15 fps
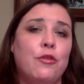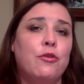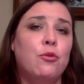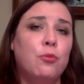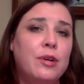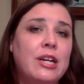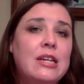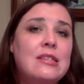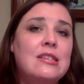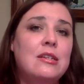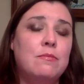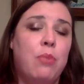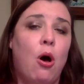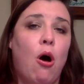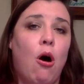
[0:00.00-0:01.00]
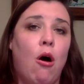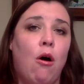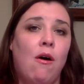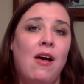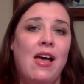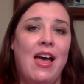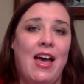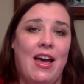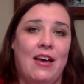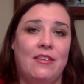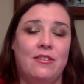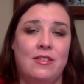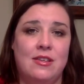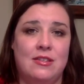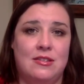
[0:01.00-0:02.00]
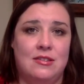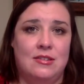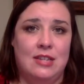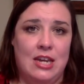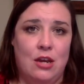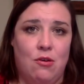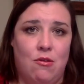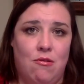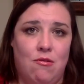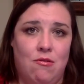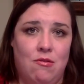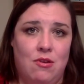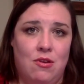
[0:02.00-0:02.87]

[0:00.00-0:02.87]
The reason Paul has this zeal